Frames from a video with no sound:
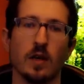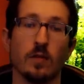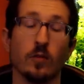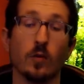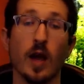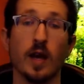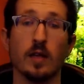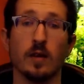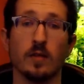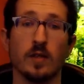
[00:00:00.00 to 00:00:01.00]
a
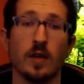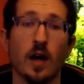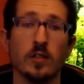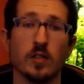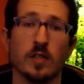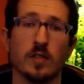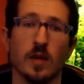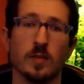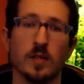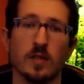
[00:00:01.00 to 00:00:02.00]
variety of endogenous
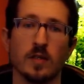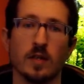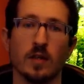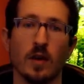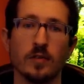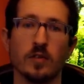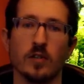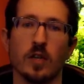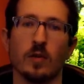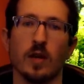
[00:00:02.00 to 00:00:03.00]
substances can also
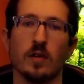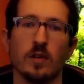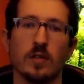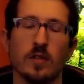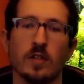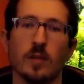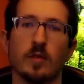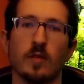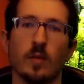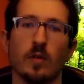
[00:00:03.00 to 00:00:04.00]
generate
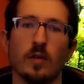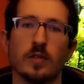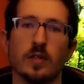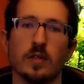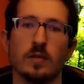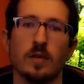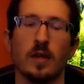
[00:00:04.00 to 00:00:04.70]
nociceptive impulses.